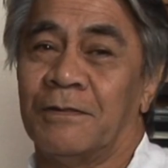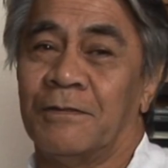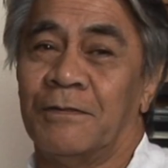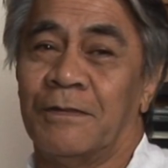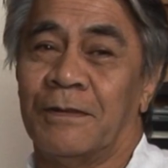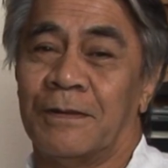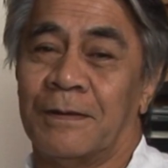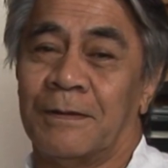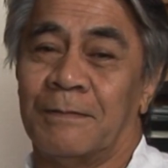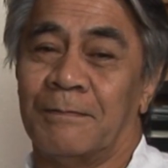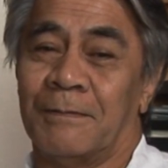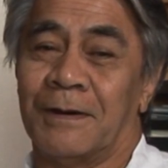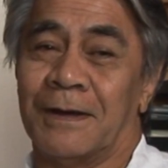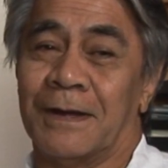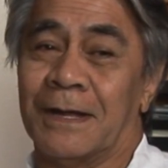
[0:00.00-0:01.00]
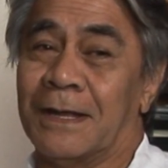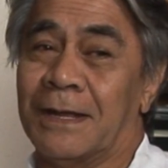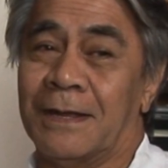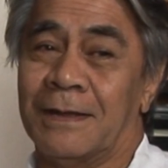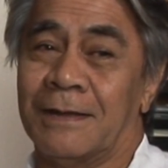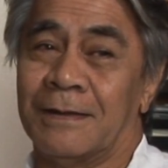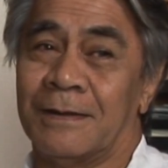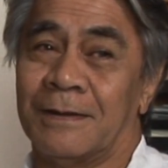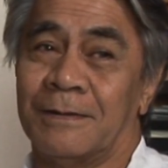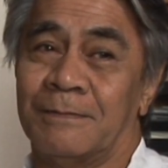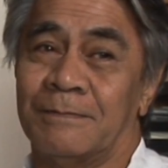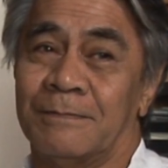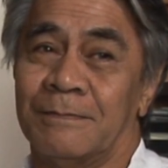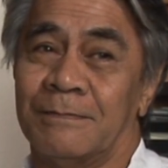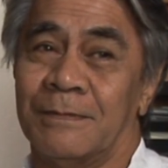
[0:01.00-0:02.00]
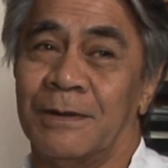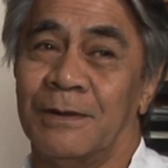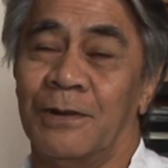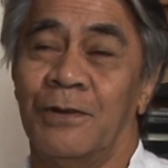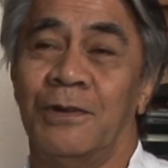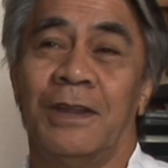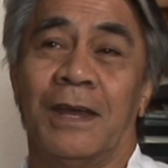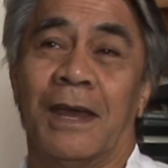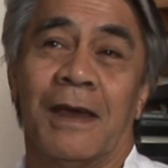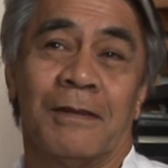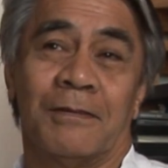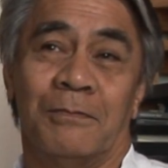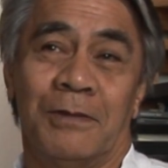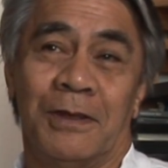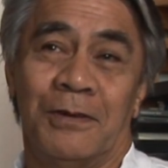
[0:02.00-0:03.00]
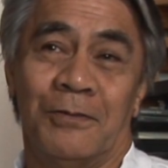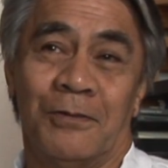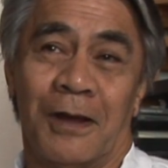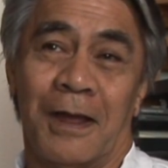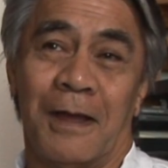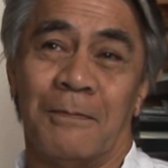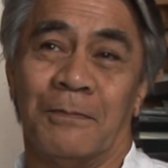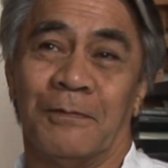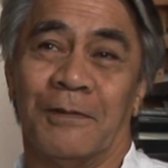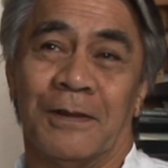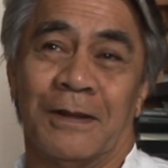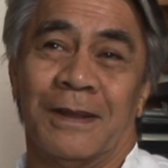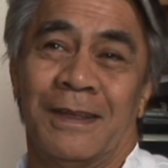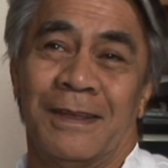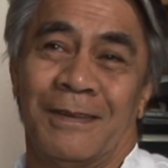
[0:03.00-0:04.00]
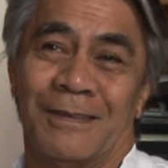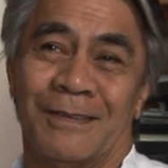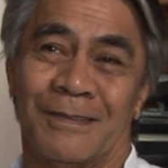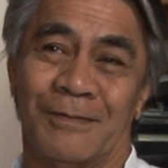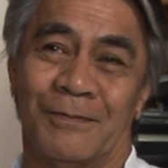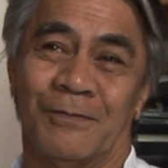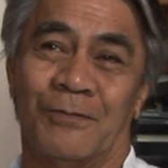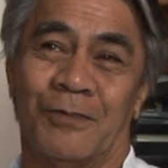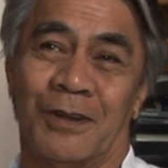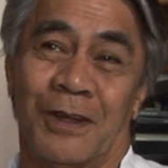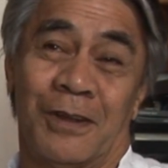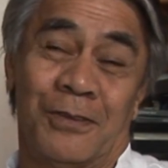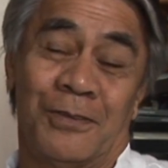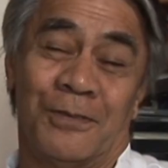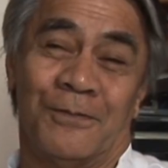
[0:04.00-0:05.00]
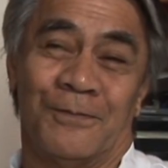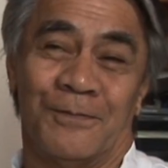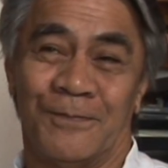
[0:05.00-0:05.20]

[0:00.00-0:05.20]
of my learning how to be who I am, really, and what I do.